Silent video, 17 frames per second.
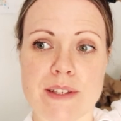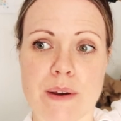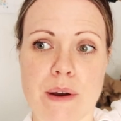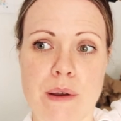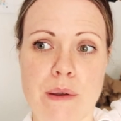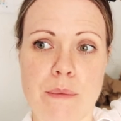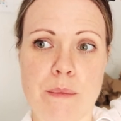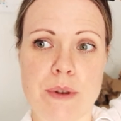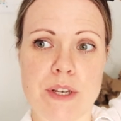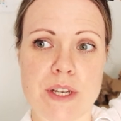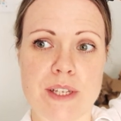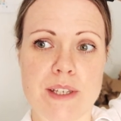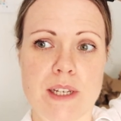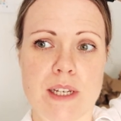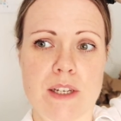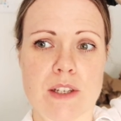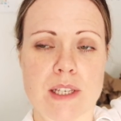So I'm
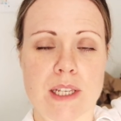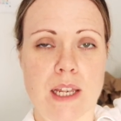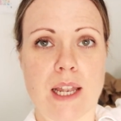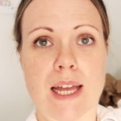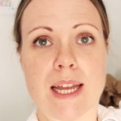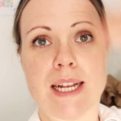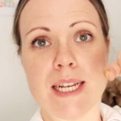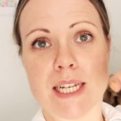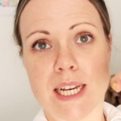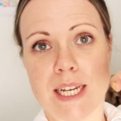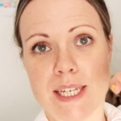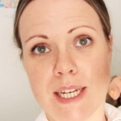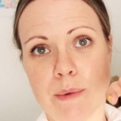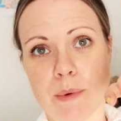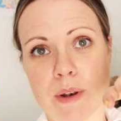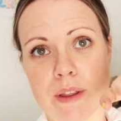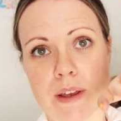just slightly
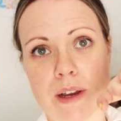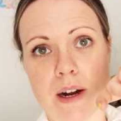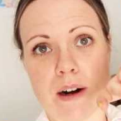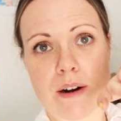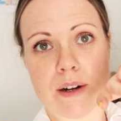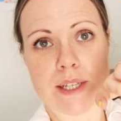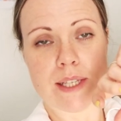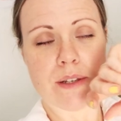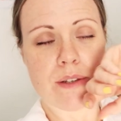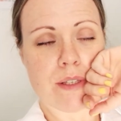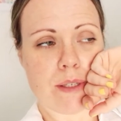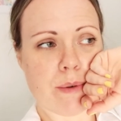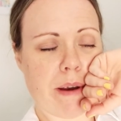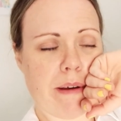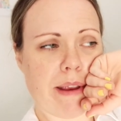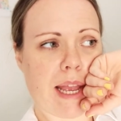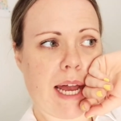changing one of the cards on
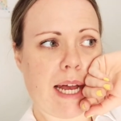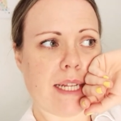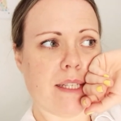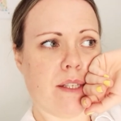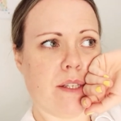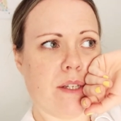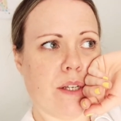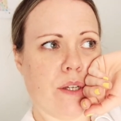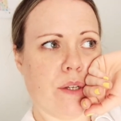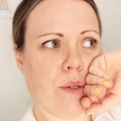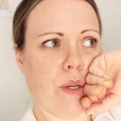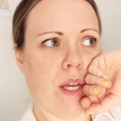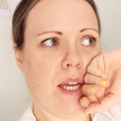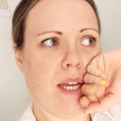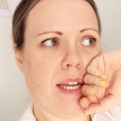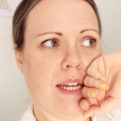Sweary Cats to